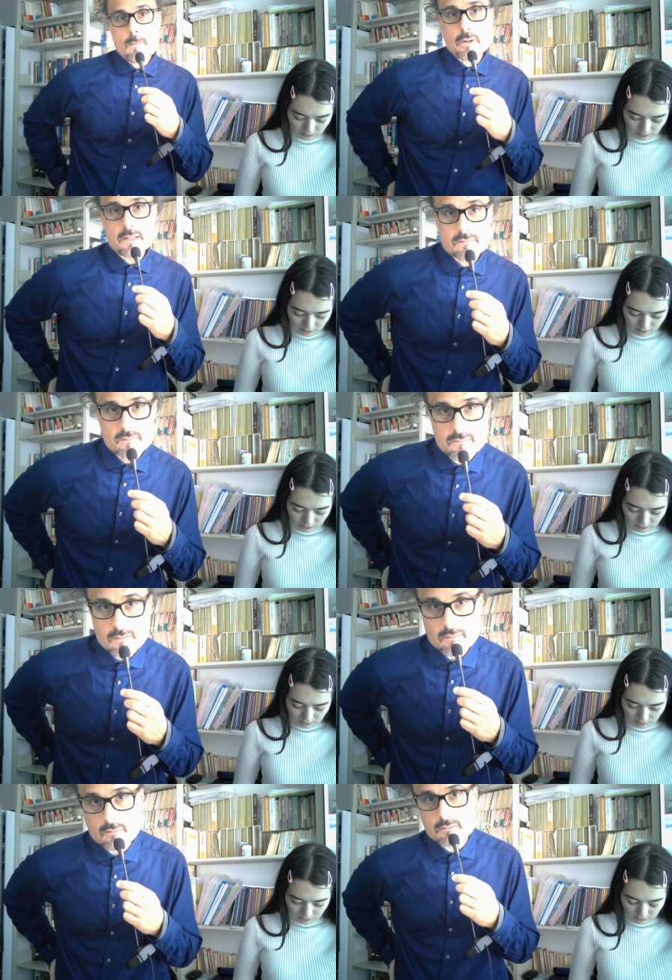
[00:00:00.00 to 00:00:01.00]
by
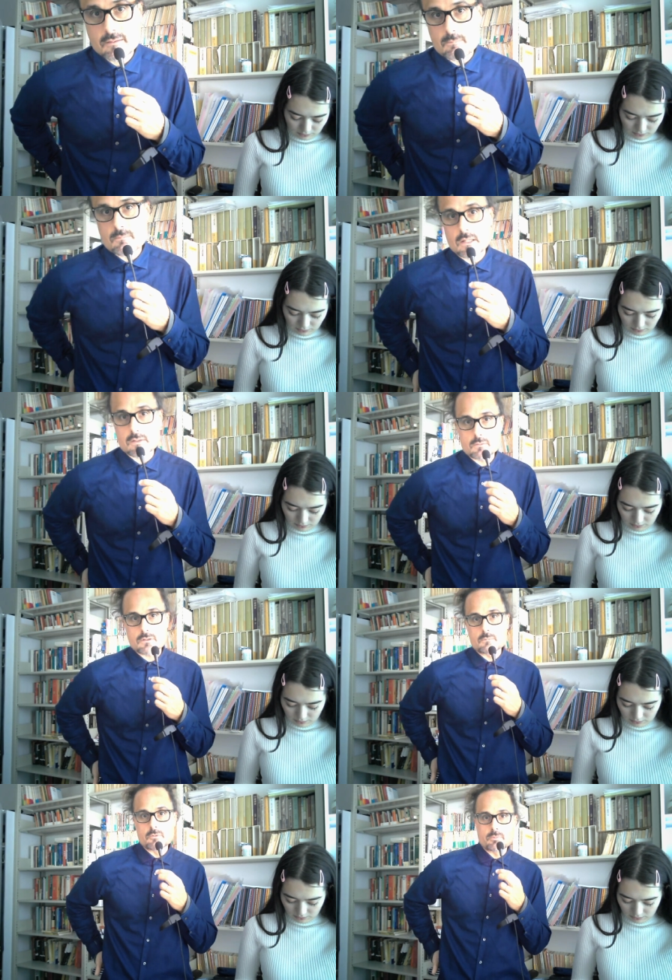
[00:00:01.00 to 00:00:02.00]
insisting that the Tenmei
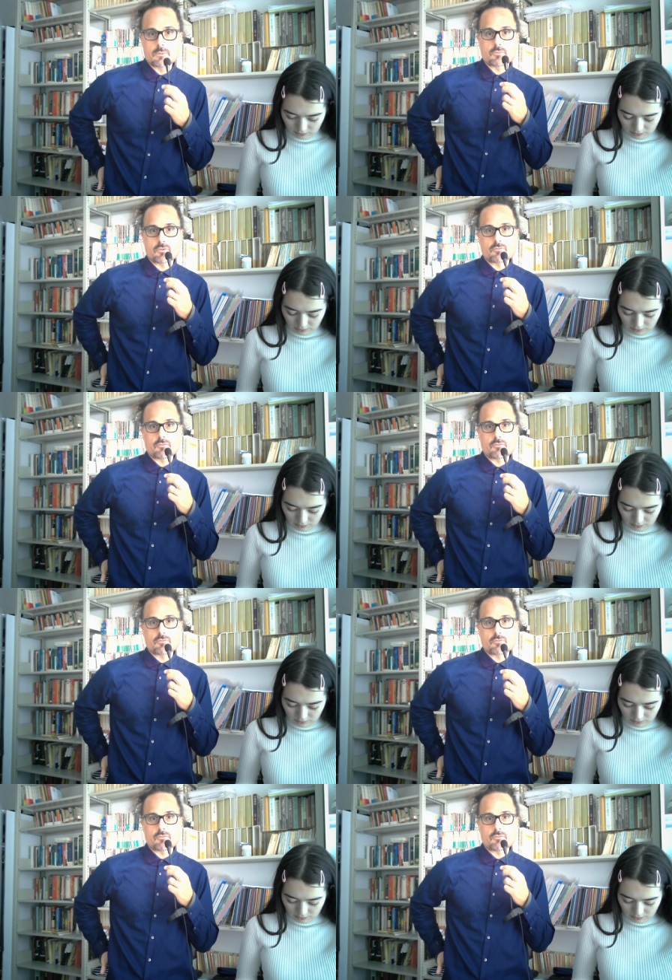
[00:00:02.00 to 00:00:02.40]
Kyoka movement was